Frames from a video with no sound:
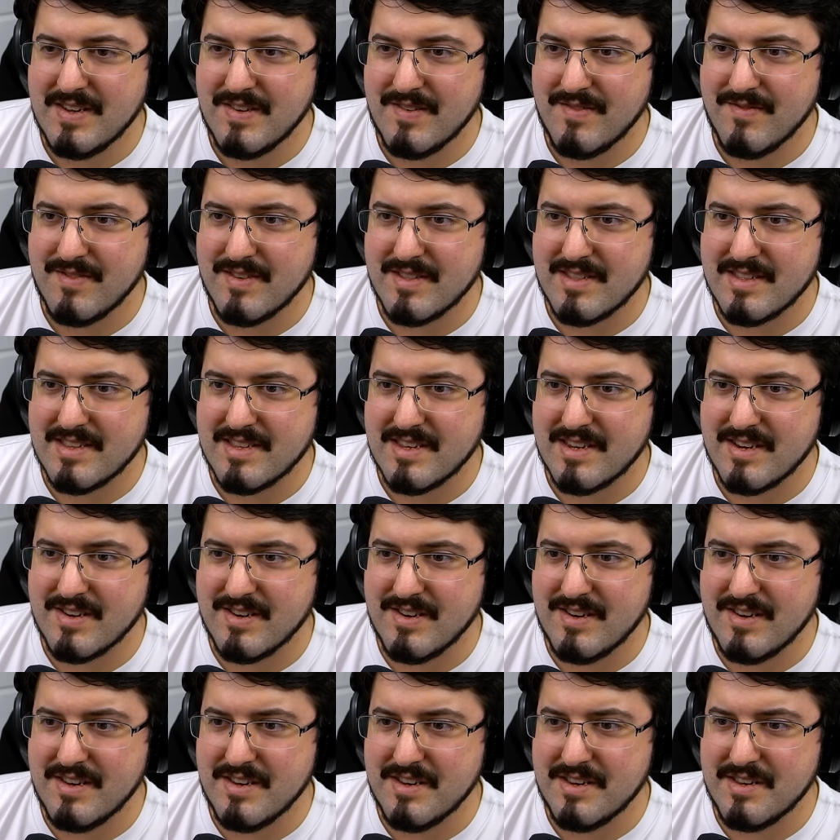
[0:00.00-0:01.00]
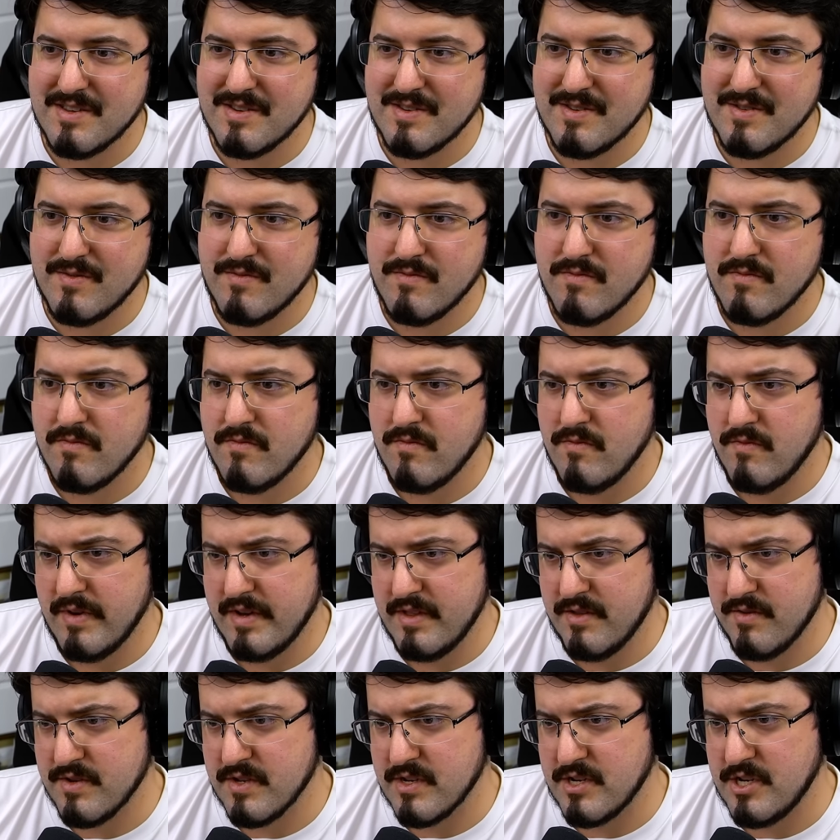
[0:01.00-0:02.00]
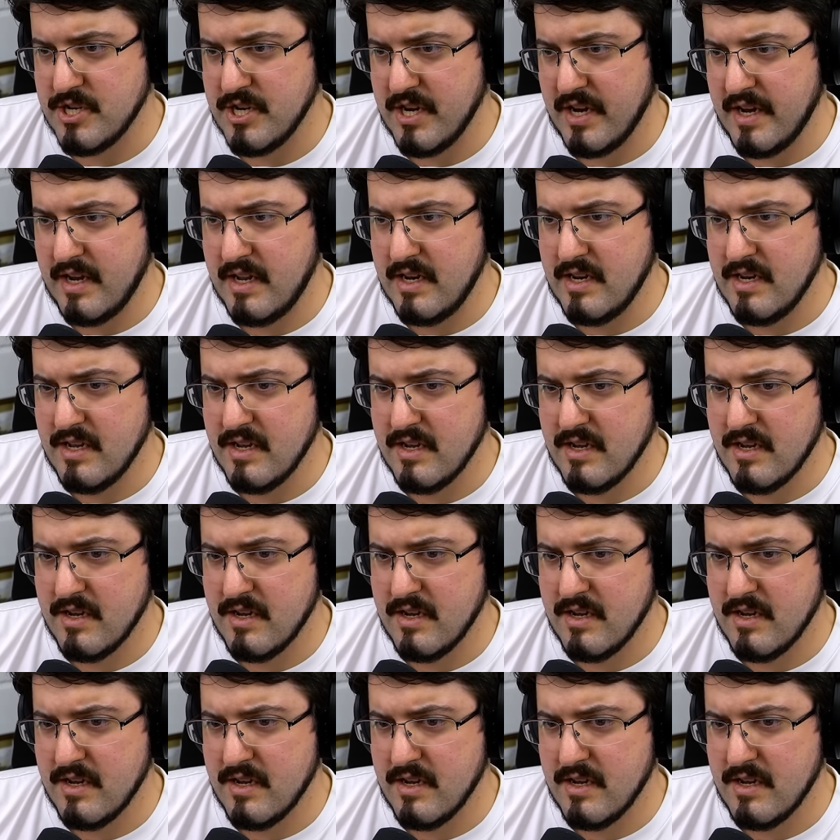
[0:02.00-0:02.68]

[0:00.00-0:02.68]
What's he gonna do? Wait, there's a chain?